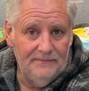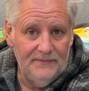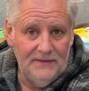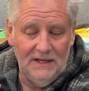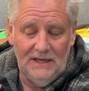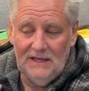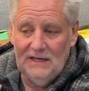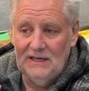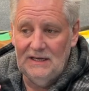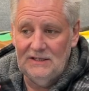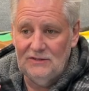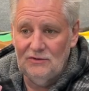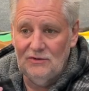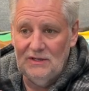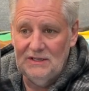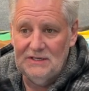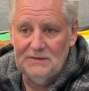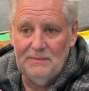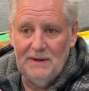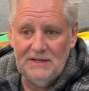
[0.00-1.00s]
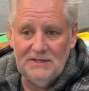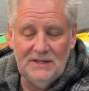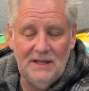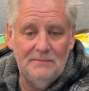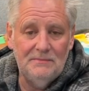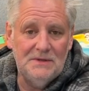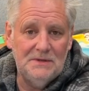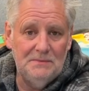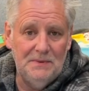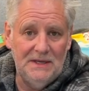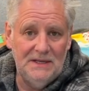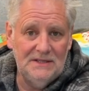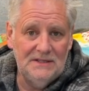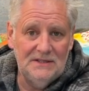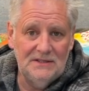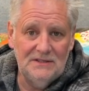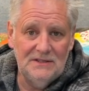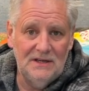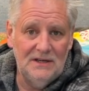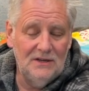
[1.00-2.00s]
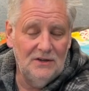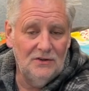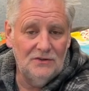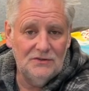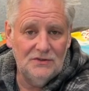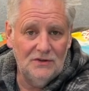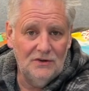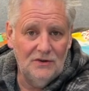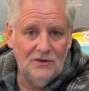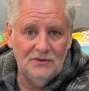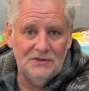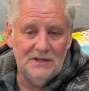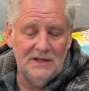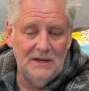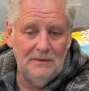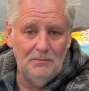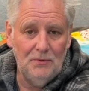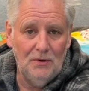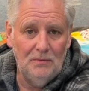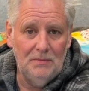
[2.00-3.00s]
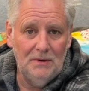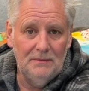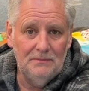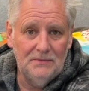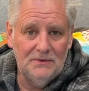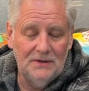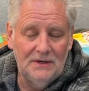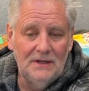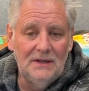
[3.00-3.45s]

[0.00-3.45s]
You can literally smash them to pieces and it doesn't cause any problems.